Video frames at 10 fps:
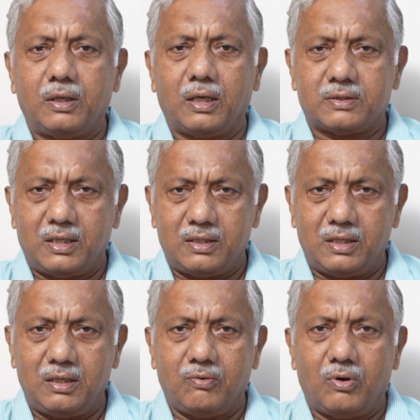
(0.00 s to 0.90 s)
that
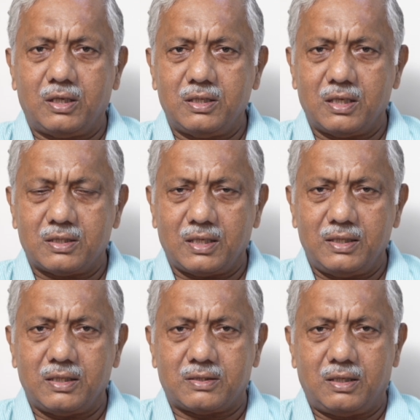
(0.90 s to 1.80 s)
surgery, what he has
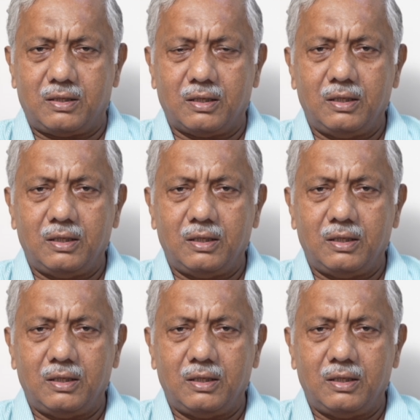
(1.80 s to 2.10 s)
suggested.